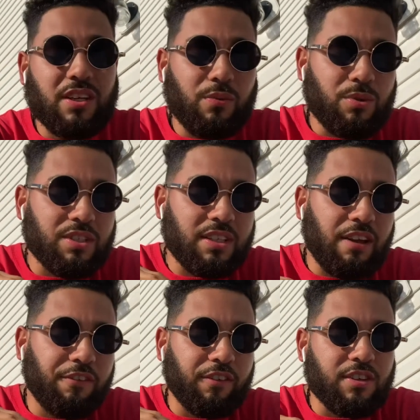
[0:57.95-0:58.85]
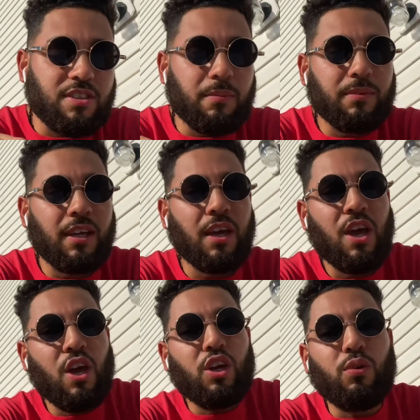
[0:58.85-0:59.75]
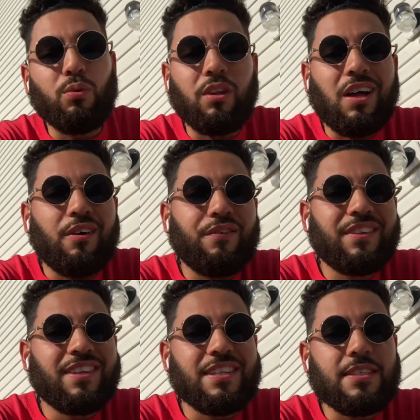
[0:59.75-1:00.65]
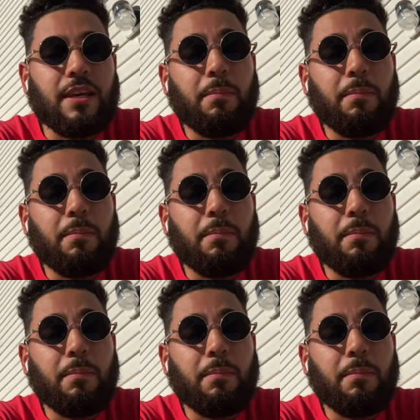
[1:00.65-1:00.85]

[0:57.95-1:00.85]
and it was definitely something you love to see.